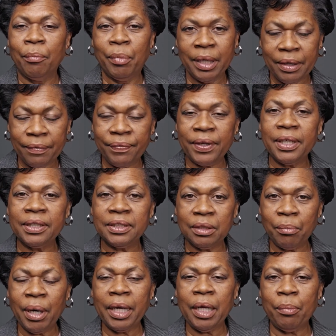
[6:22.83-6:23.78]
But if it is
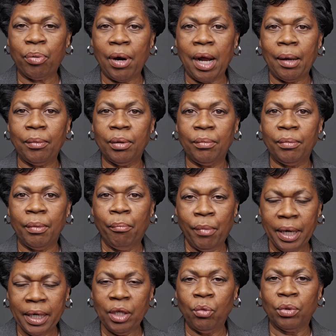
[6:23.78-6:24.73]
a money problem,
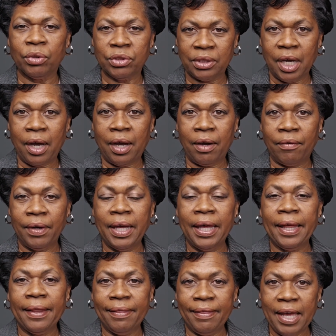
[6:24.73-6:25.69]
money will solve
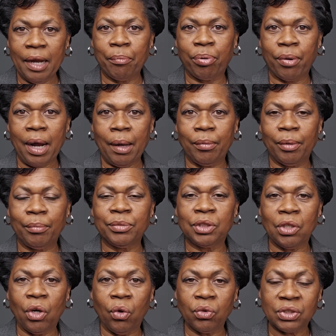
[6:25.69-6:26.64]
that
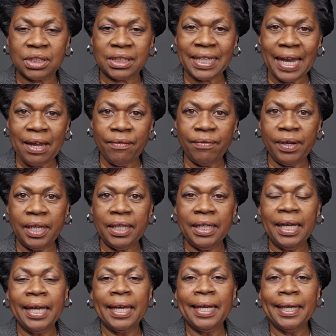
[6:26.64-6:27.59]
problem. So
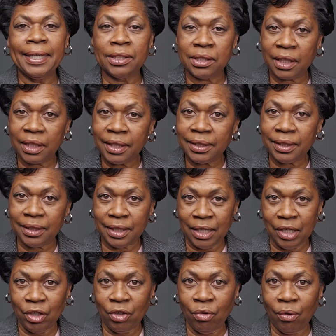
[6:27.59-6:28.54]
saving is a good
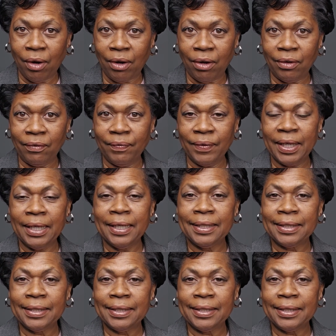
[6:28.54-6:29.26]
thing, you all.